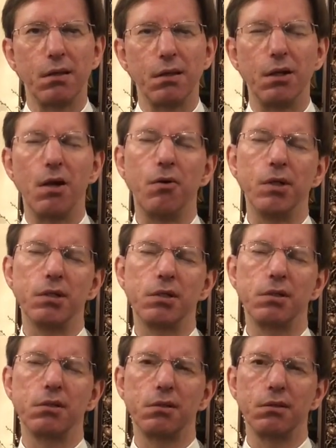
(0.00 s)
You know,
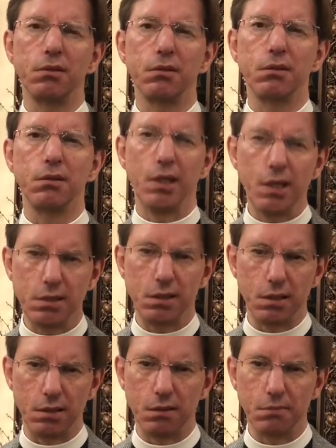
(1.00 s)
it's
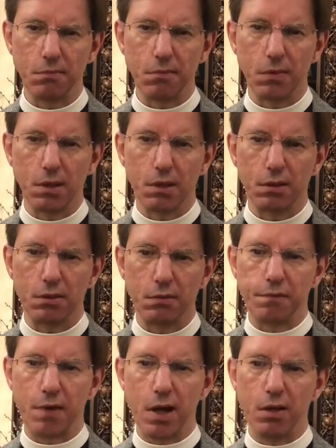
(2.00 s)
easy to
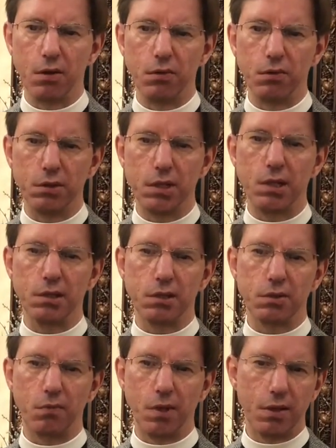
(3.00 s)
follow
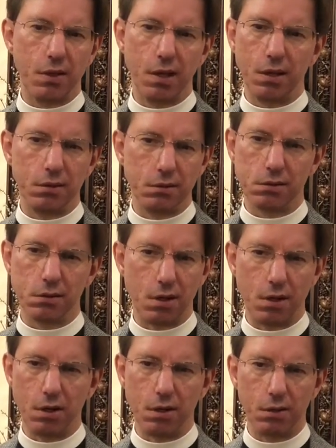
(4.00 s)
Jesus when things
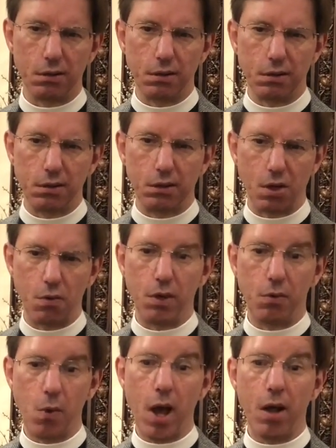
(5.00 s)
are
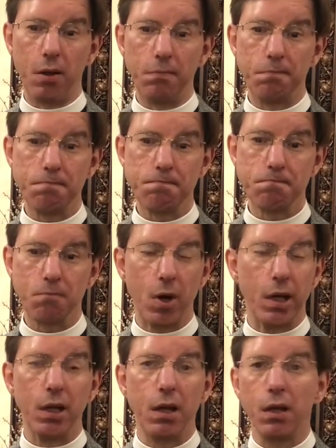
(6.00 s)
going well,
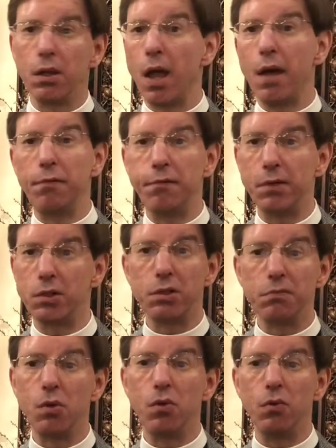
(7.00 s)
when life is
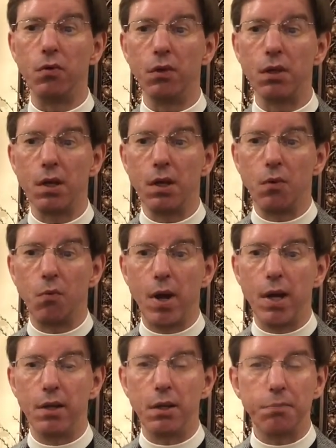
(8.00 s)
smooth,
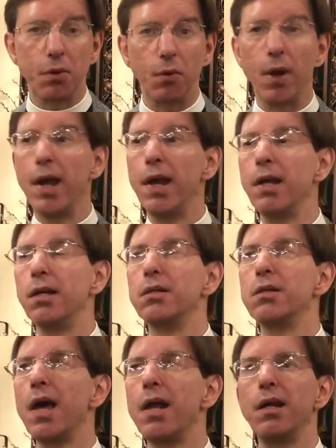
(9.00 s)
when the parade
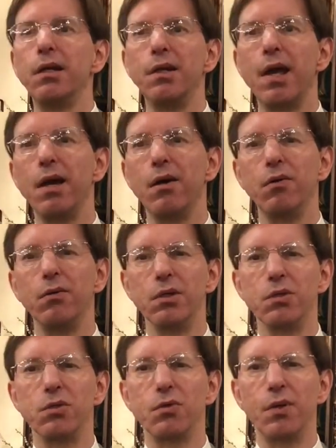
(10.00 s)
is heading down
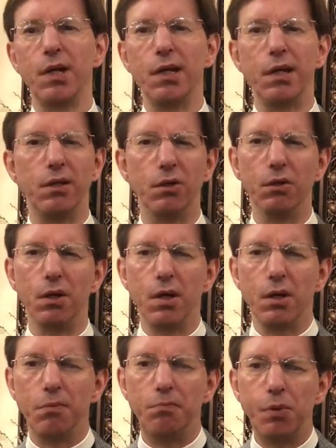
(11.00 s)
the street and you're
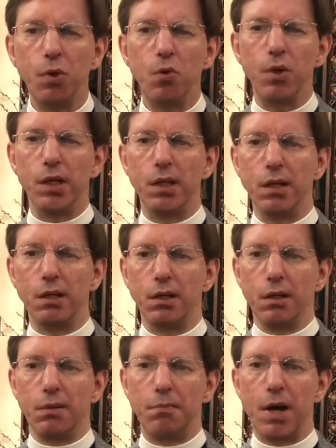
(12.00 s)
buoyed
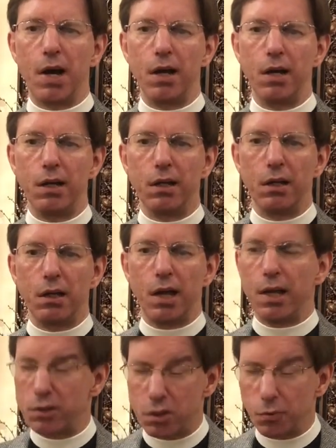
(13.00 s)
by
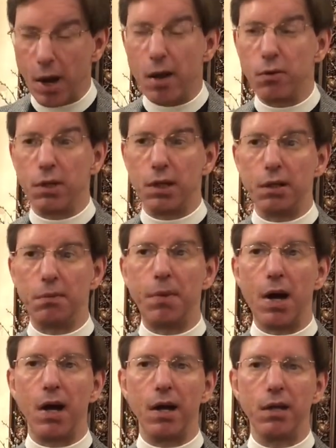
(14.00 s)
and surrounded
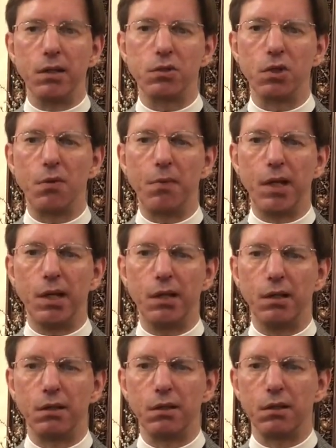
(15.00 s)
by so
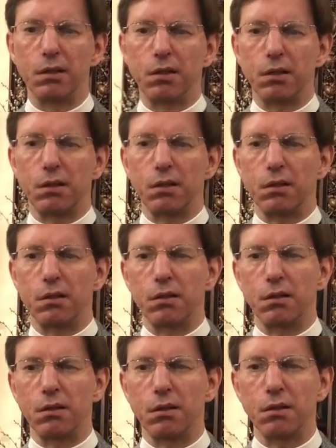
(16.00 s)
many
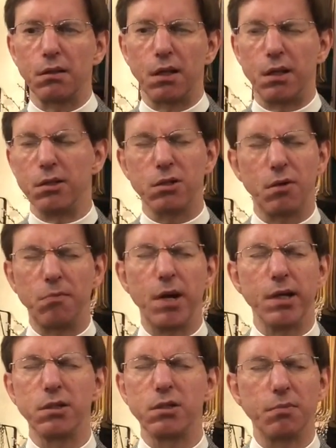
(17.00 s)
and so
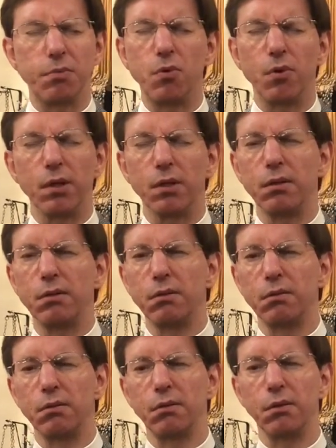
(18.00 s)
much support
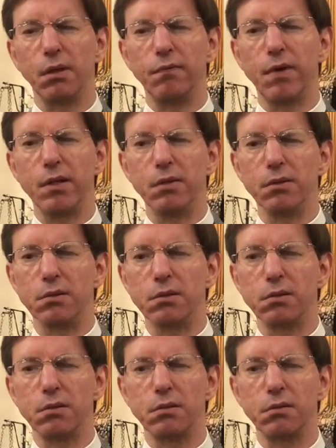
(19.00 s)
of others.
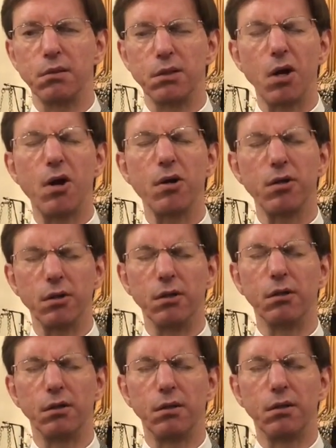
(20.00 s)
It's
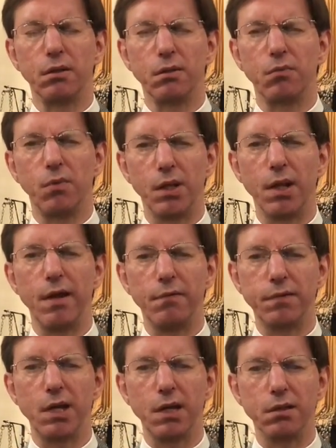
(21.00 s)
harder when life
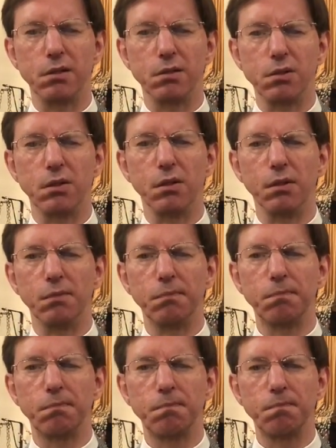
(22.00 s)
takes a turn,
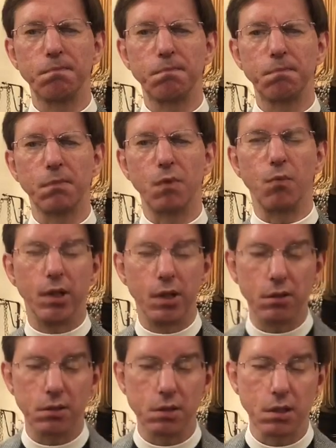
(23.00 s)
when
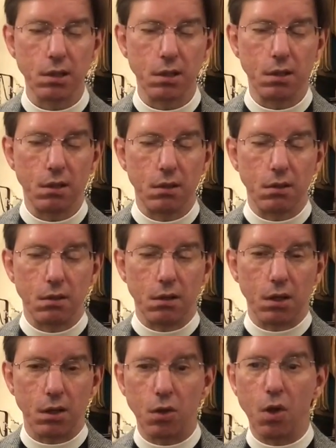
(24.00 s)
there's
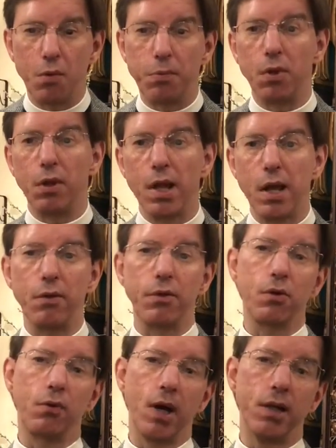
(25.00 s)
a global
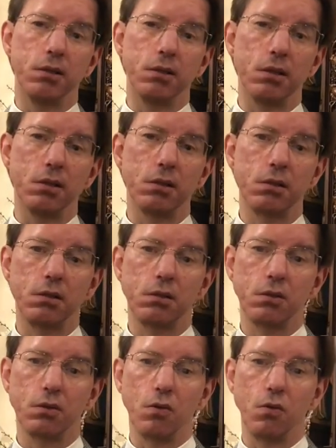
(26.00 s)
health
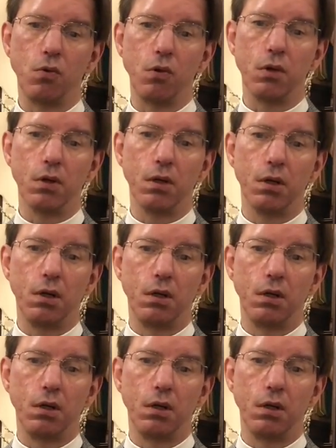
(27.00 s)
crisis or